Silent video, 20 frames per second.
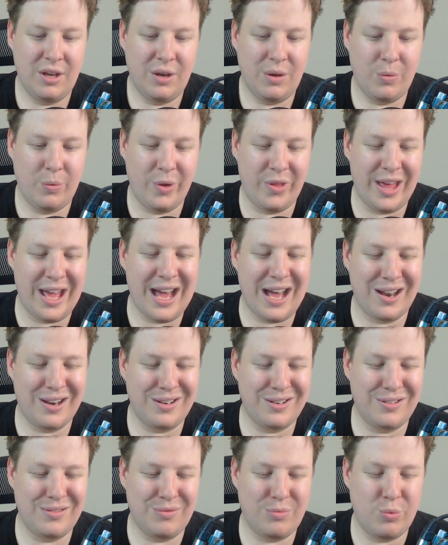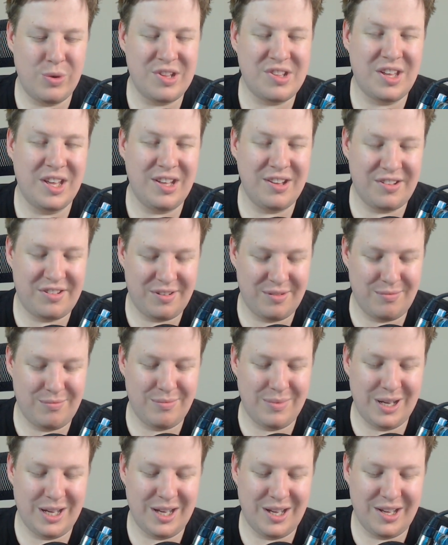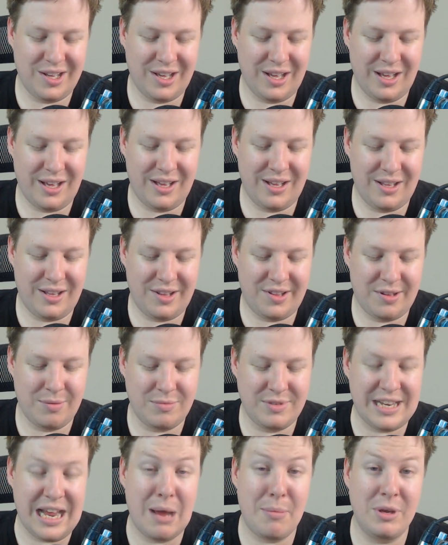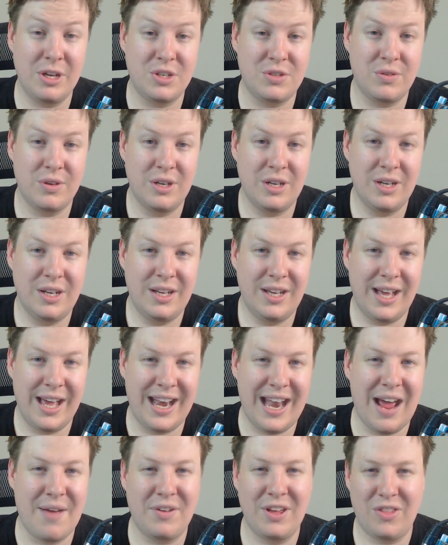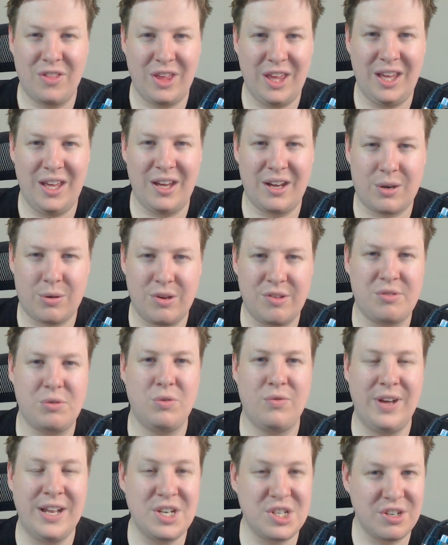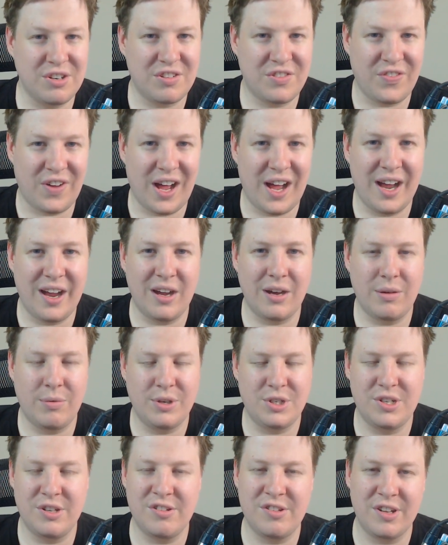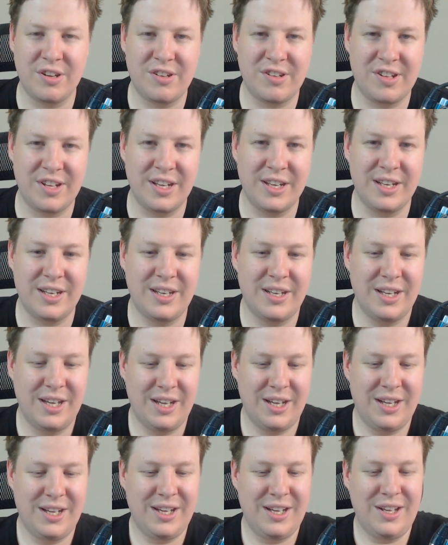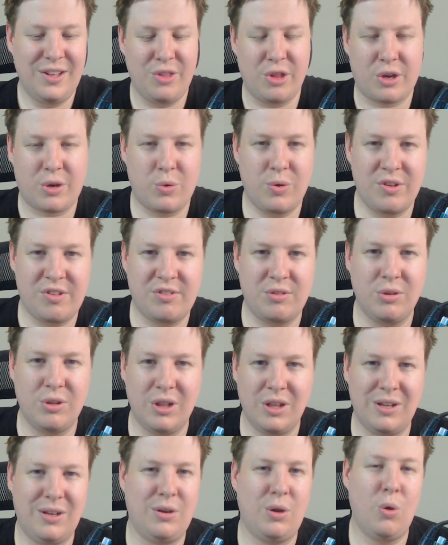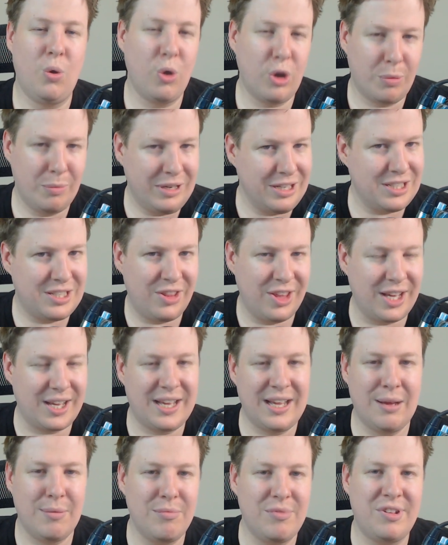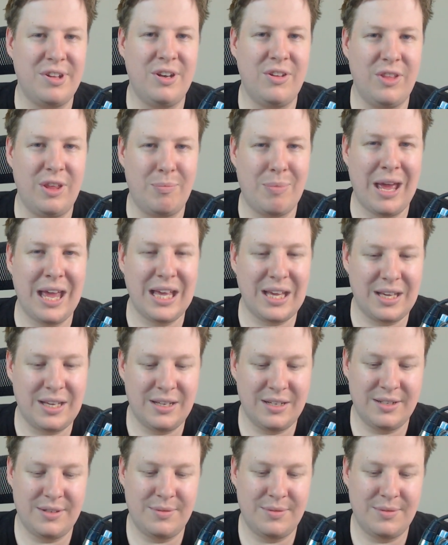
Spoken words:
without risking some damage and having the Crystal Vengeance fire, which is the crystal augment that comes in the bank.